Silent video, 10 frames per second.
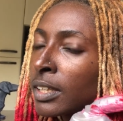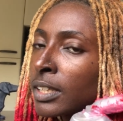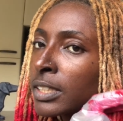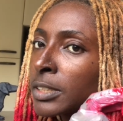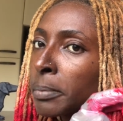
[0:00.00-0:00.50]

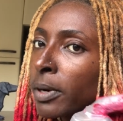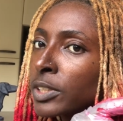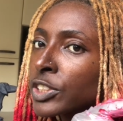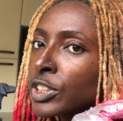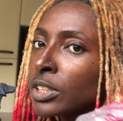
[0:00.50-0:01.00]
It's
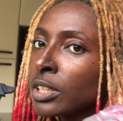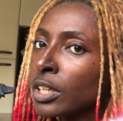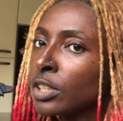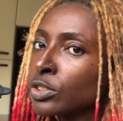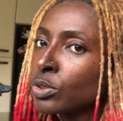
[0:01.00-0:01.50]
patchy,
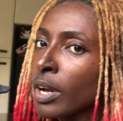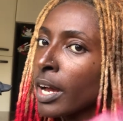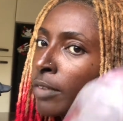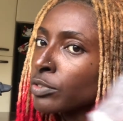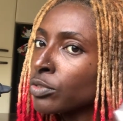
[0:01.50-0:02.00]
so I
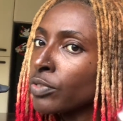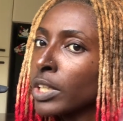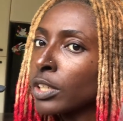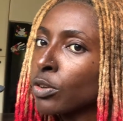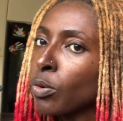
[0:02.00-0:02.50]
have to
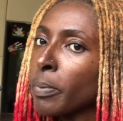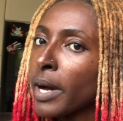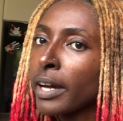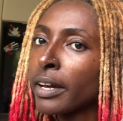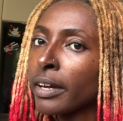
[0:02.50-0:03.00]
really go
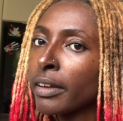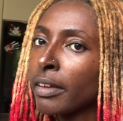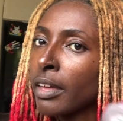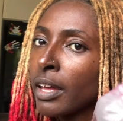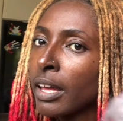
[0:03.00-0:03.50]
back
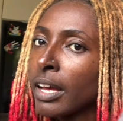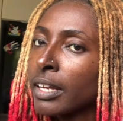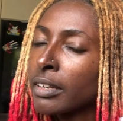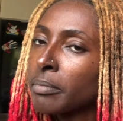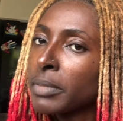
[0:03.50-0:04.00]

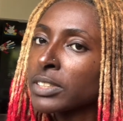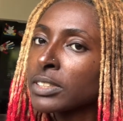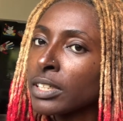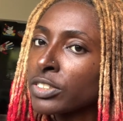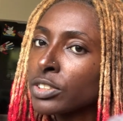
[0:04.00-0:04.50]
and
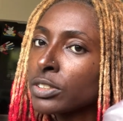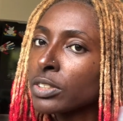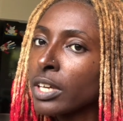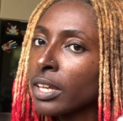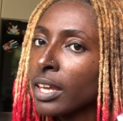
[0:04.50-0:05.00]
massage it to
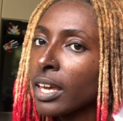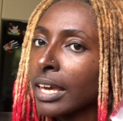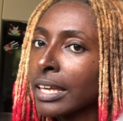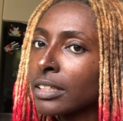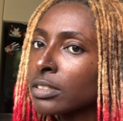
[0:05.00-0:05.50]
get
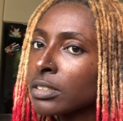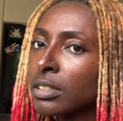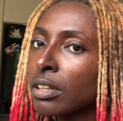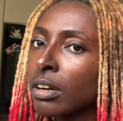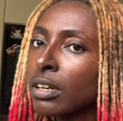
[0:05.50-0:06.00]
into the
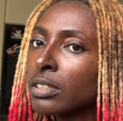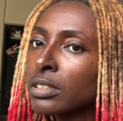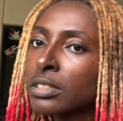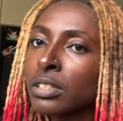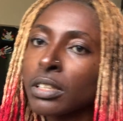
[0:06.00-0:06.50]

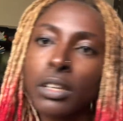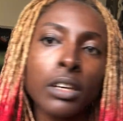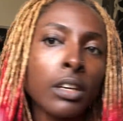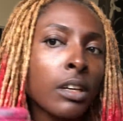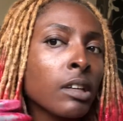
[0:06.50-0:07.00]
locks.
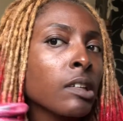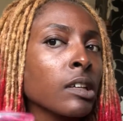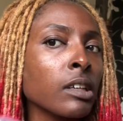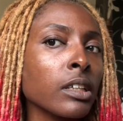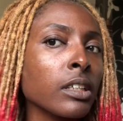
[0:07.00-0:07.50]

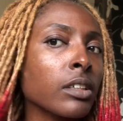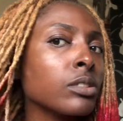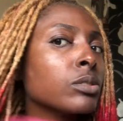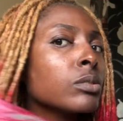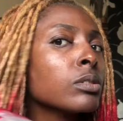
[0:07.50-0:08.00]
And I'll
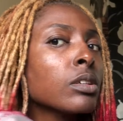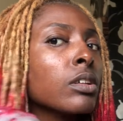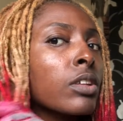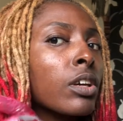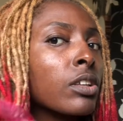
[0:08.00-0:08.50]
do
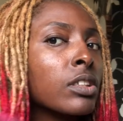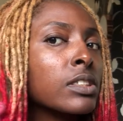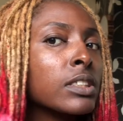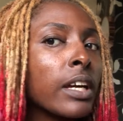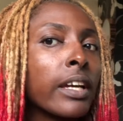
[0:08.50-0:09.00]
the other
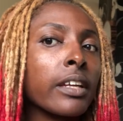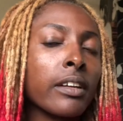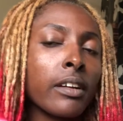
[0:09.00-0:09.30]
side.